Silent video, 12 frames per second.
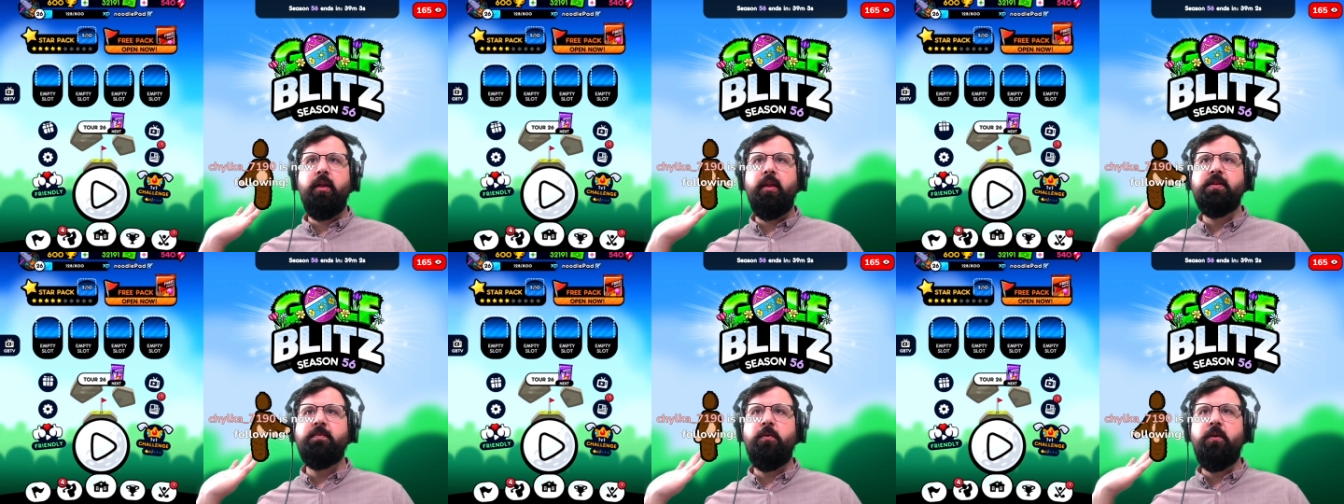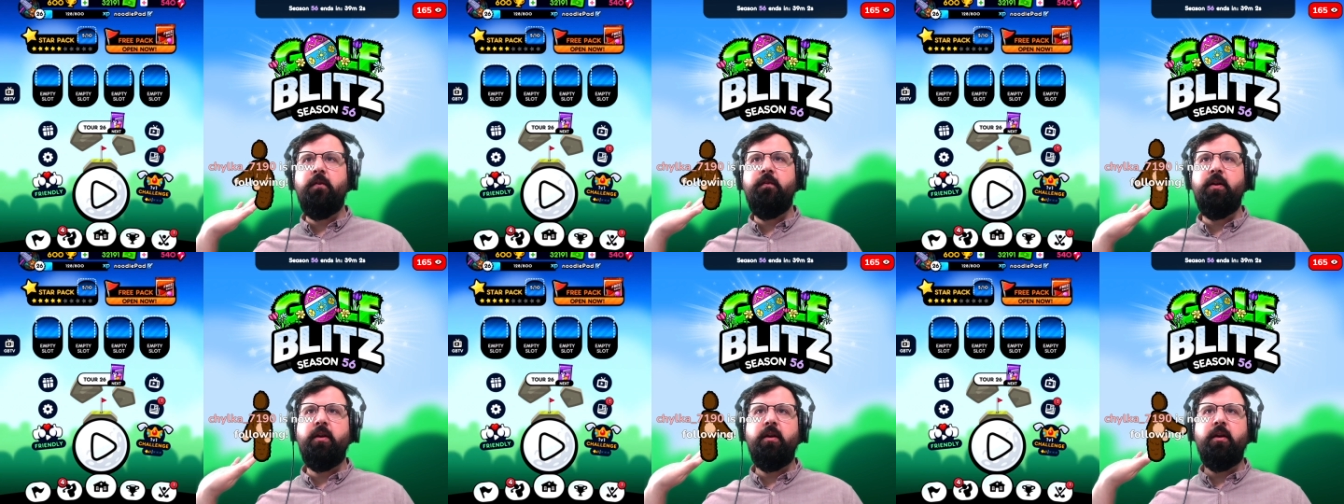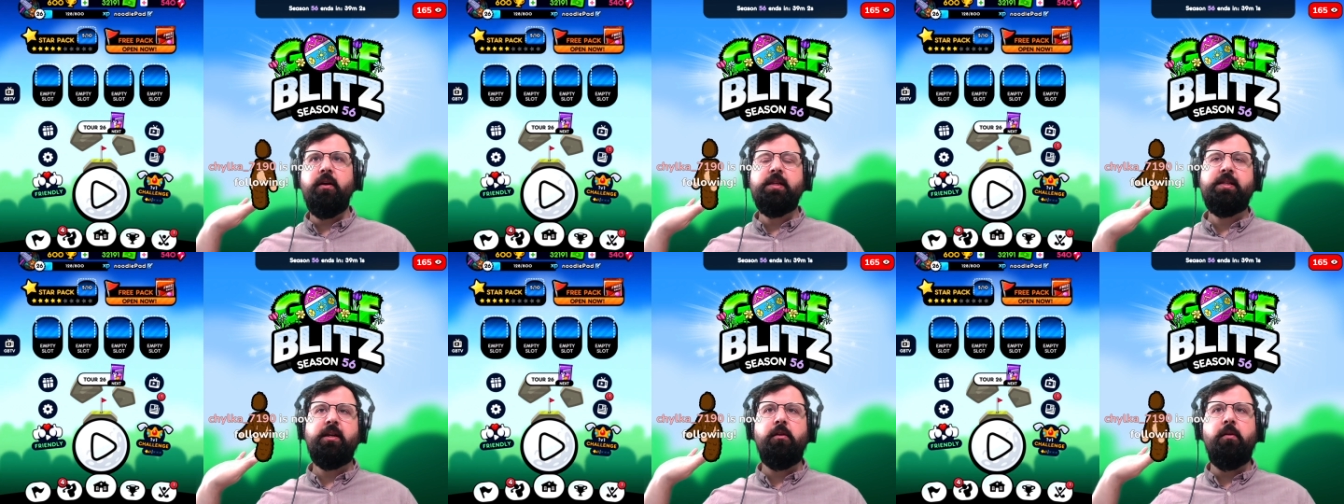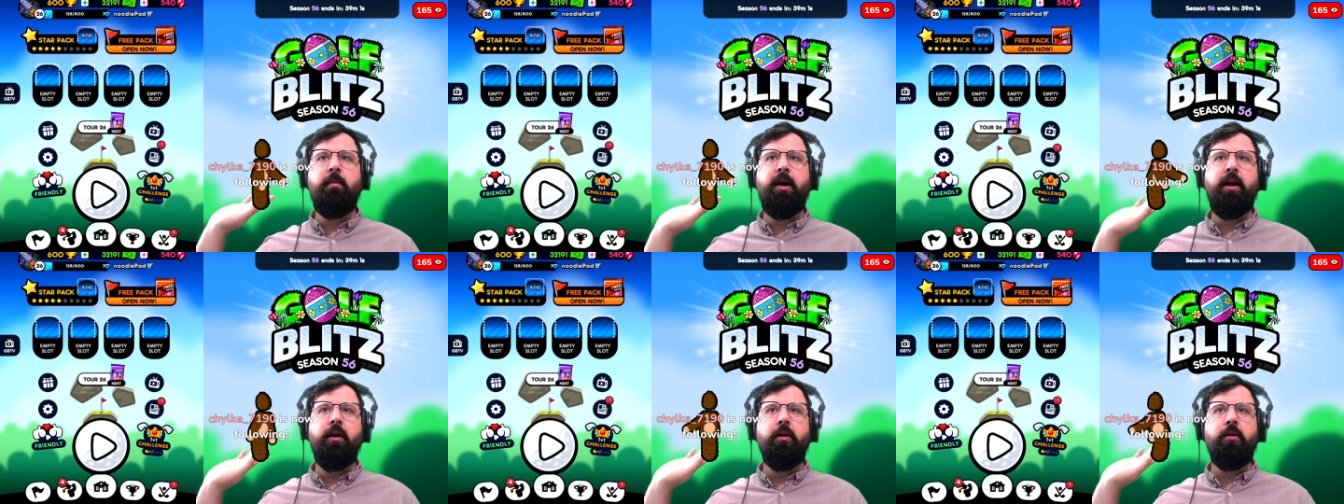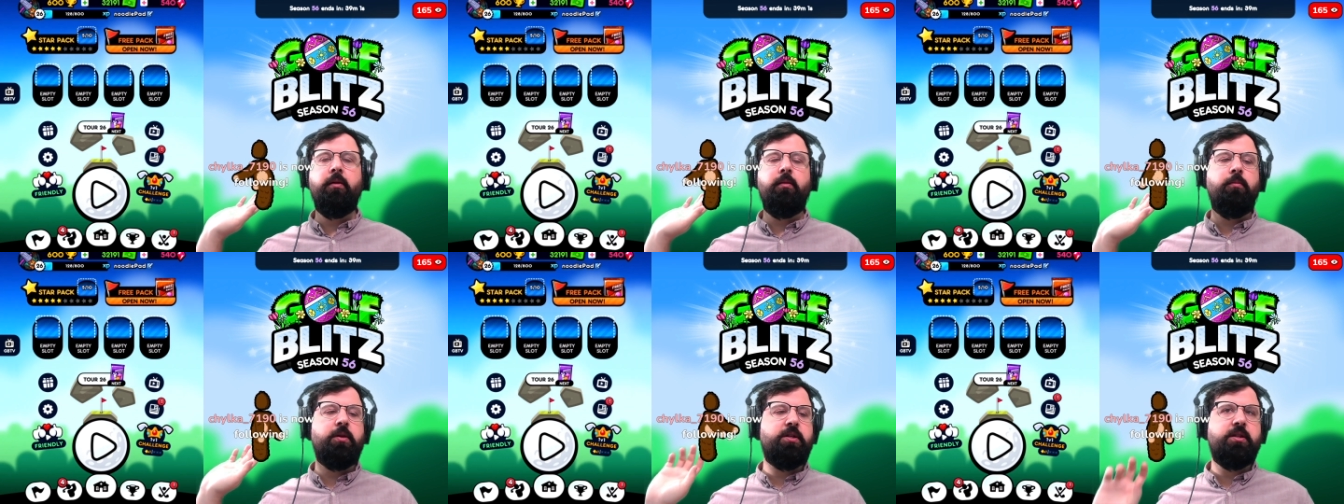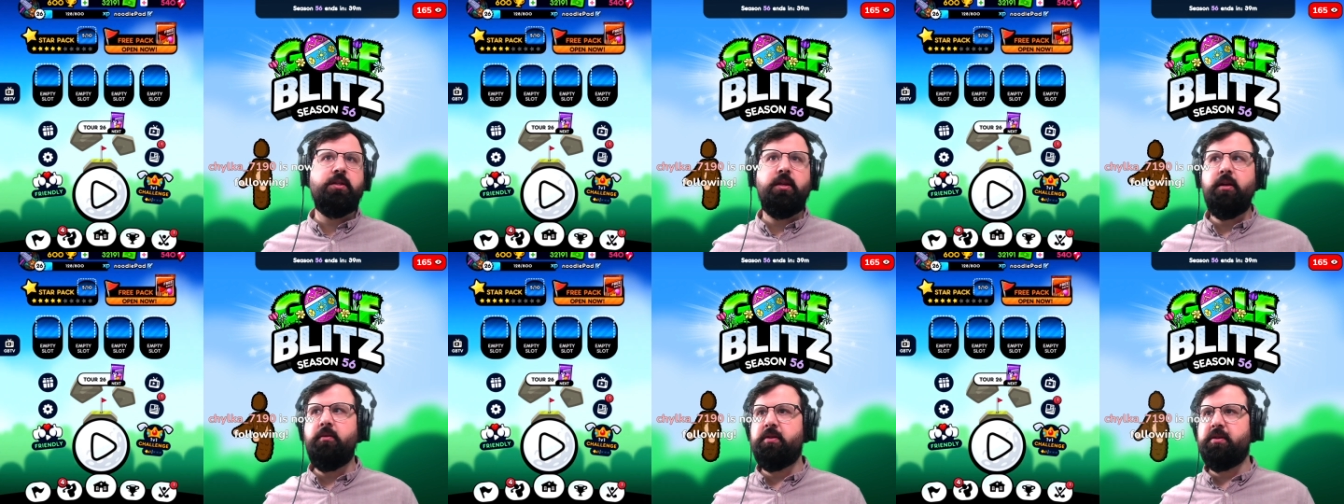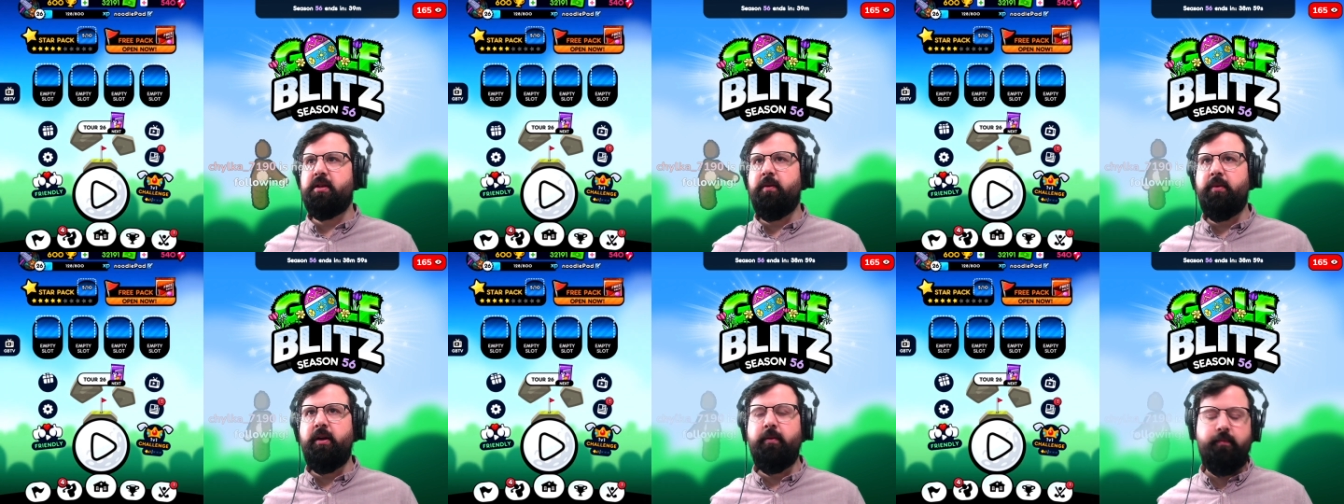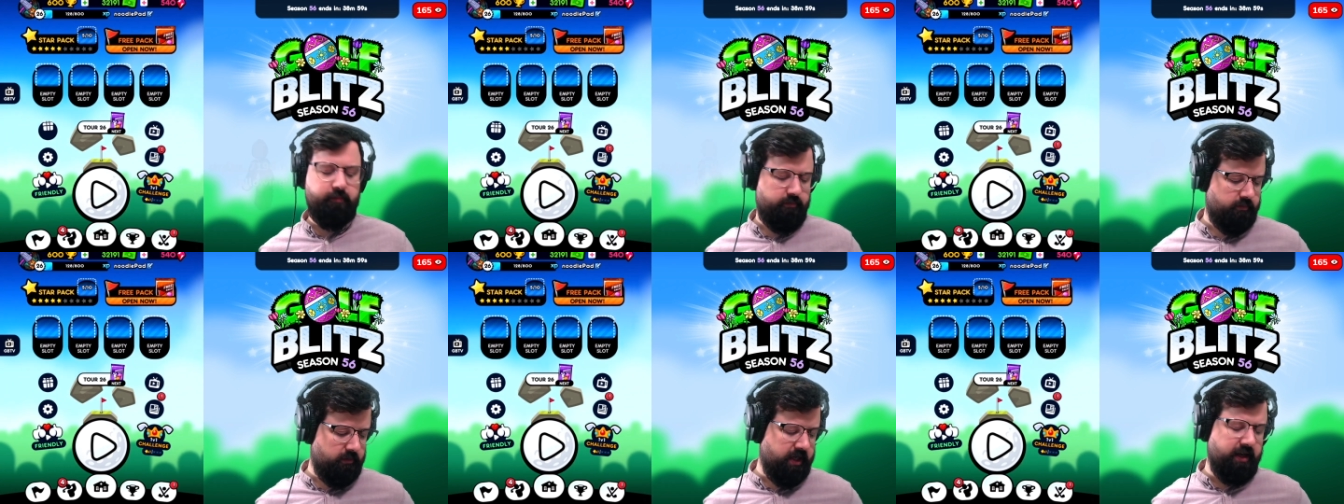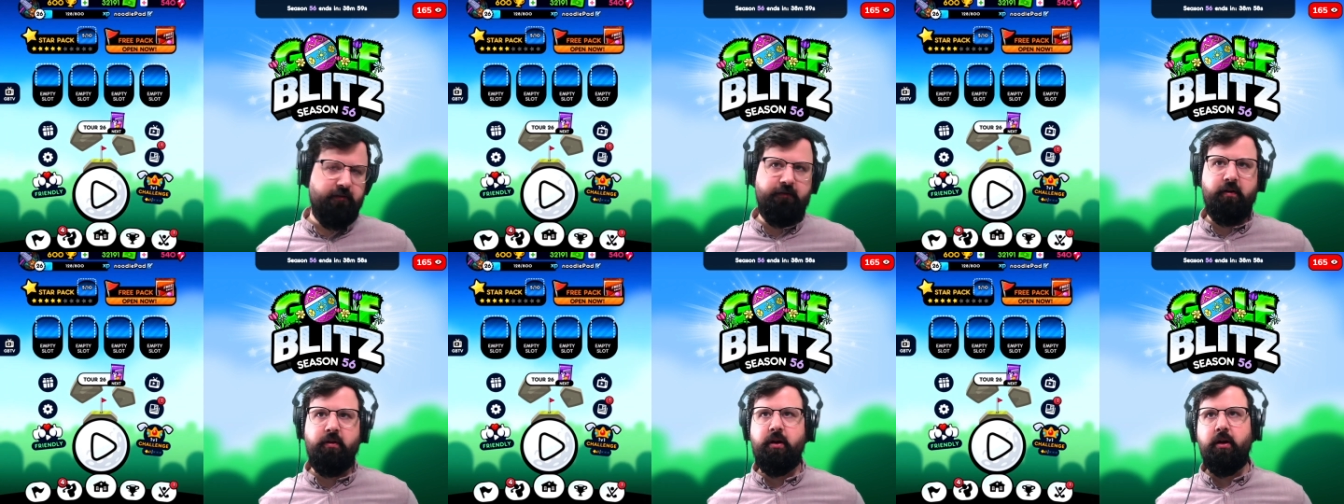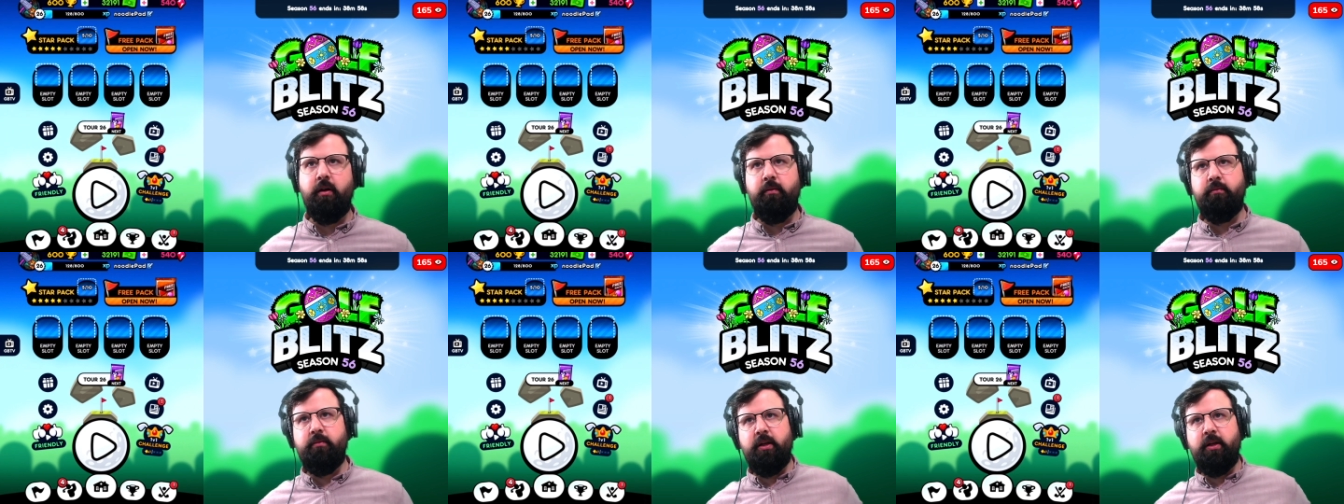that's more of a Cinco de Mayo, which is uh, which is coming up. Getting a phone call.